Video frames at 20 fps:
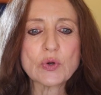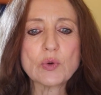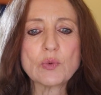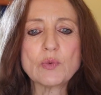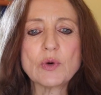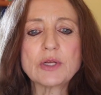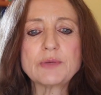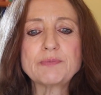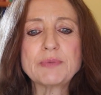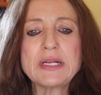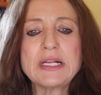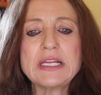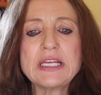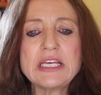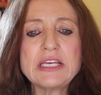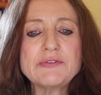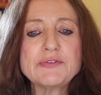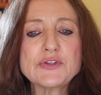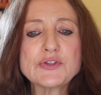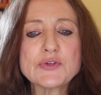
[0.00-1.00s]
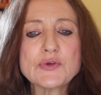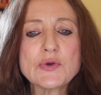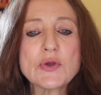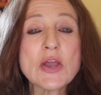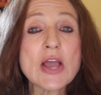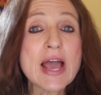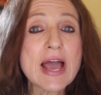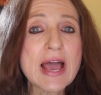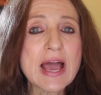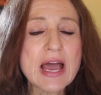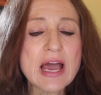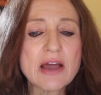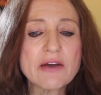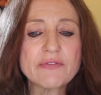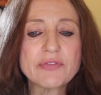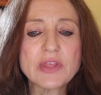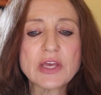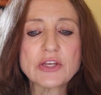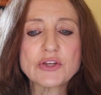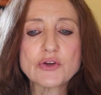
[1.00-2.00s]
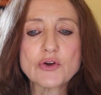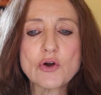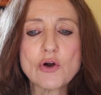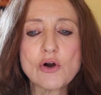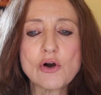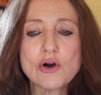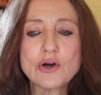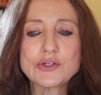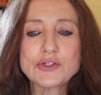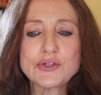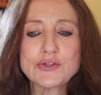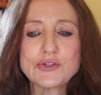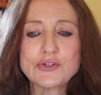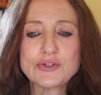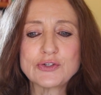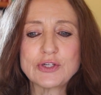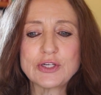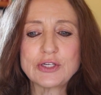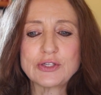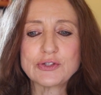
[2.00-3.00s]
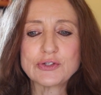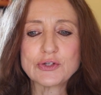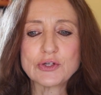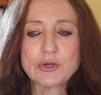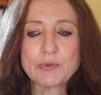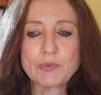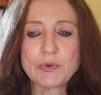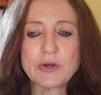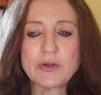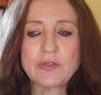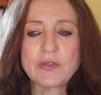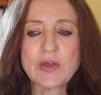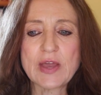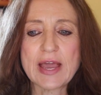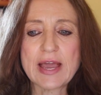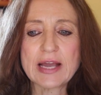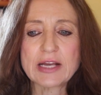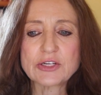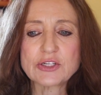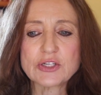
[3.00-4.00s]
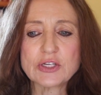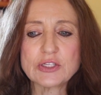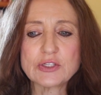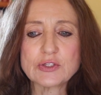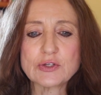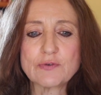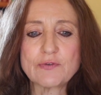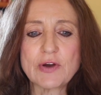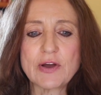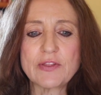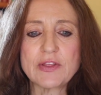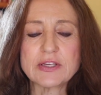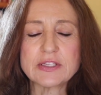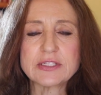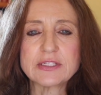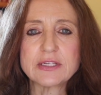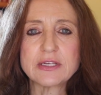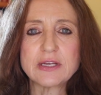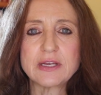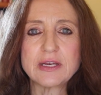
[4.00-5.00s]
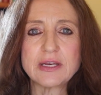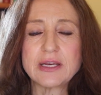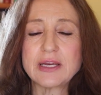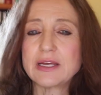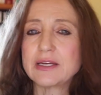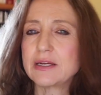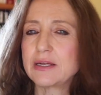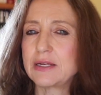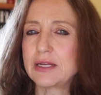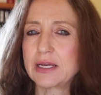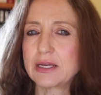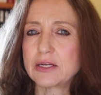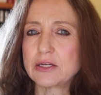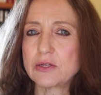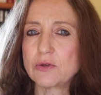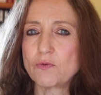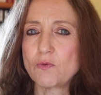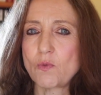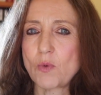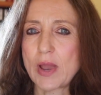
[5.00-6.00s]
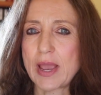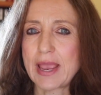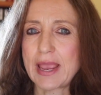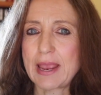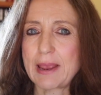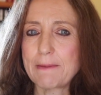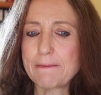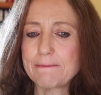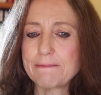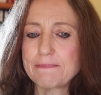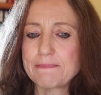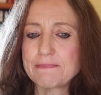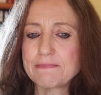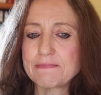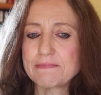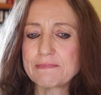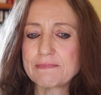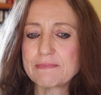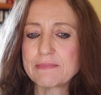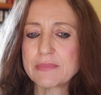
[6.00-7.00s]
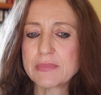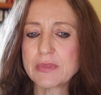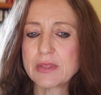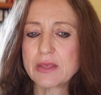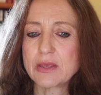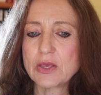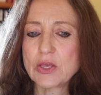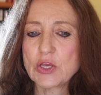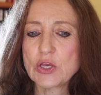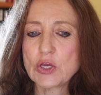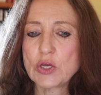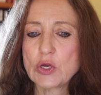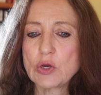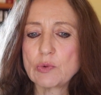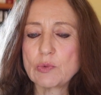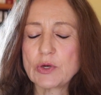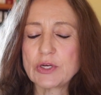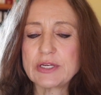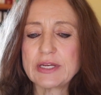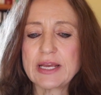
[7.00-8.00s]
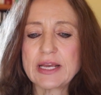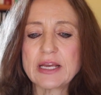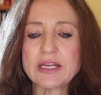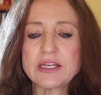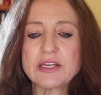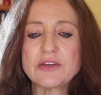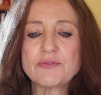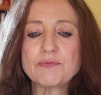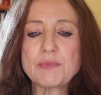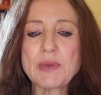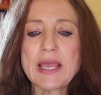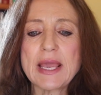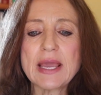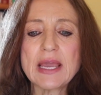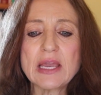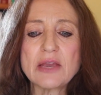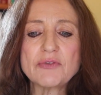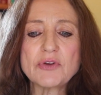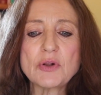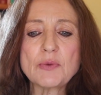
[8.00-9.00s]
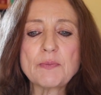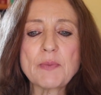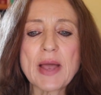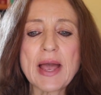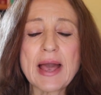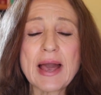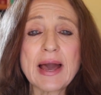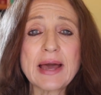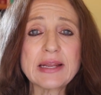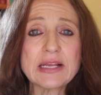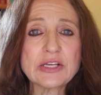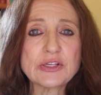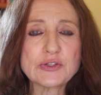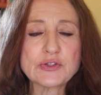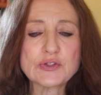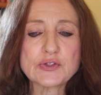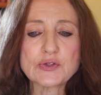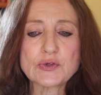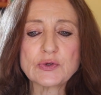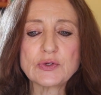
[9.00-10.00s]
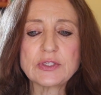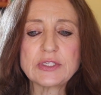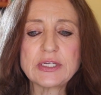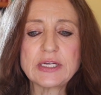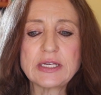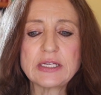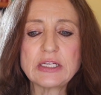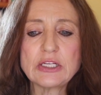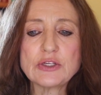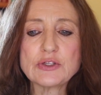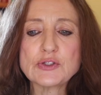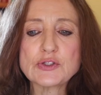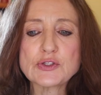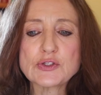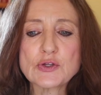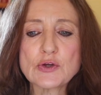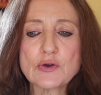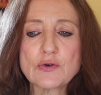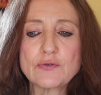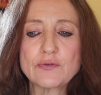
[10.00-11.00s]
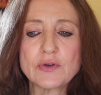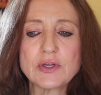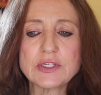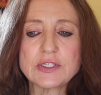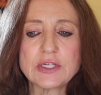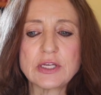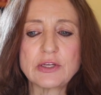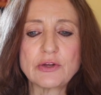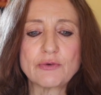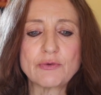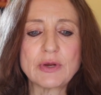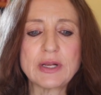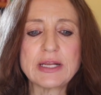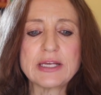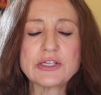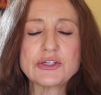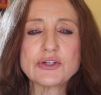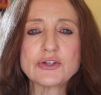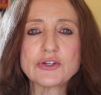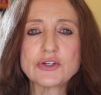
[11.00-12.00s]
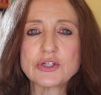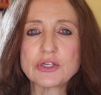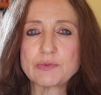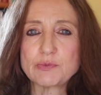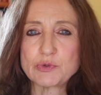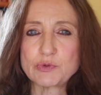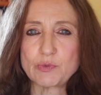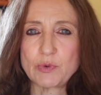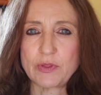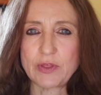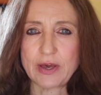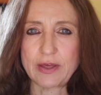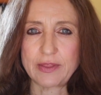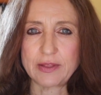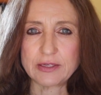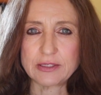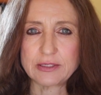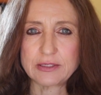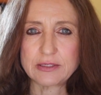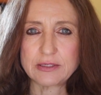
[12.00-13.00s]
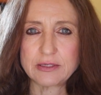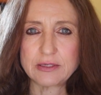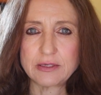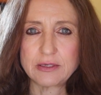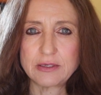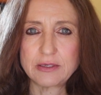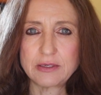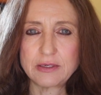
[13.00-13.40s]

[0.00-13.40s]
What beliefs do you have that cause you to interpret the actions of others in a negative way? What negative behavioral patterns continually surface in your relationships with others?